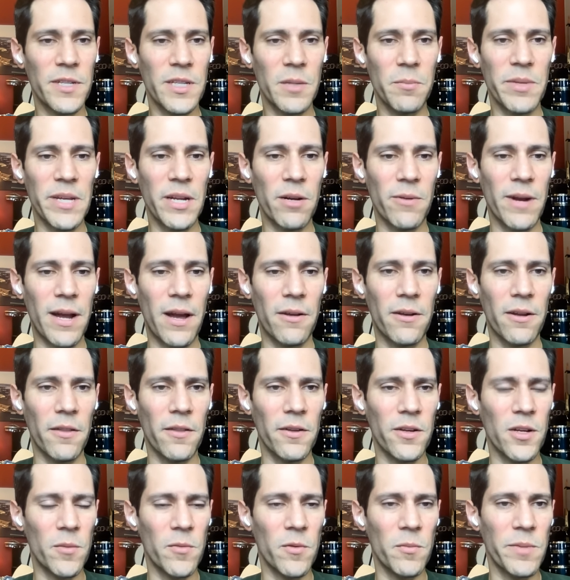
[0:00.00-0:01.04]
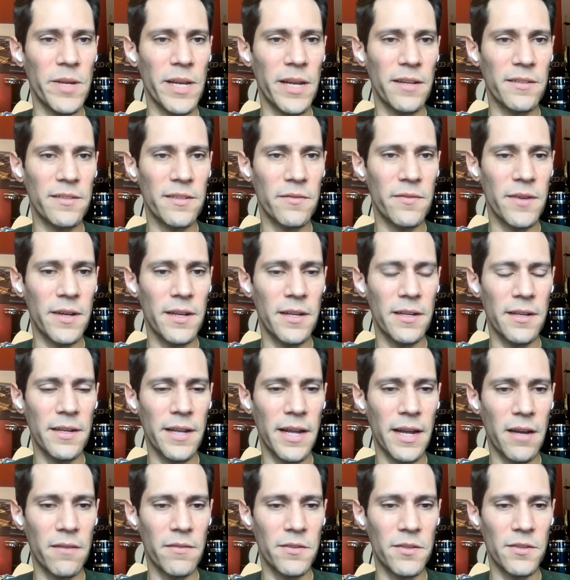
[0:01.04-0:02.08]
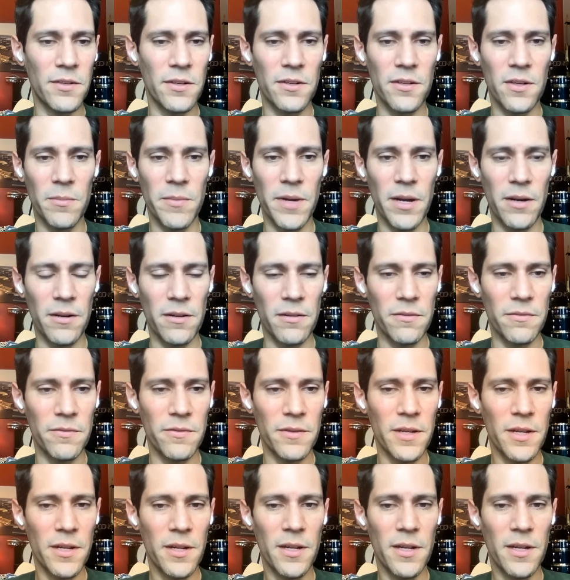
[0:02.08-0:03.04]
really be around other human beings if I didn't have a certain amount of